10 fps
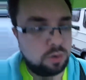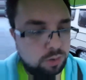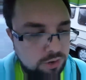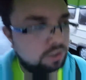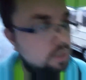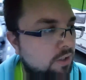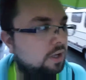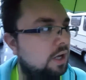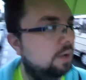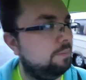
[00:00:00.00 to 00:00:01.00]
cord.
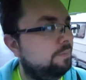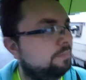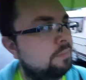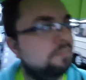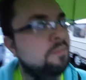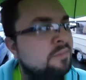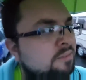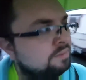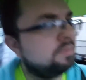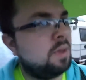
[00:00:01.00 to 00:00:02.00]
Um,
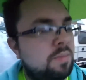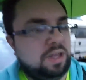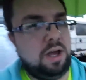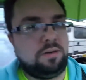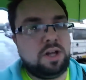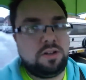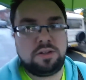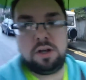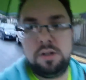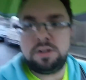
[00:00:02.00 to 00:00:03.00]
but yeah, I'm going
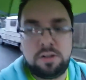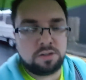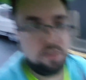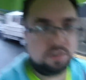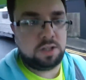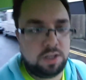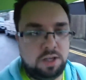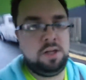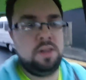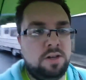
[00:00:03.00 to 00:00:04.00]
to Odeon to see,
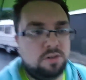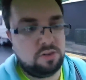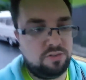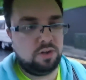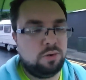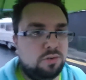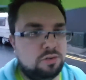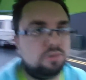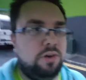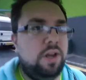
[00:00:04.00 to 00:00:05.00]
they do this thing called
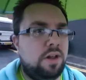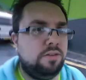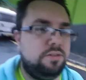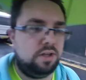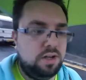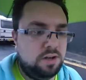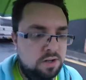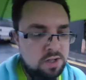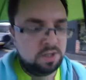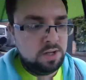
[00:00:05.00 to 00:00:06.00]
Screen Unseen,
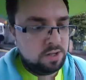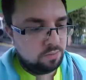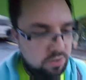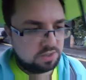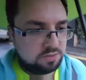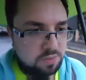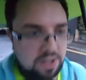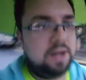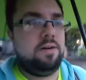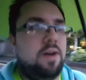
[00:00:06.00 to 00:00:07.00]
which is
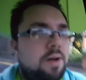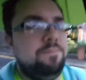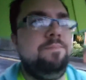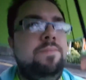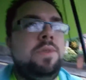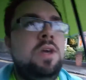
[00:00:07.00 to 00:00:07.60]
where um,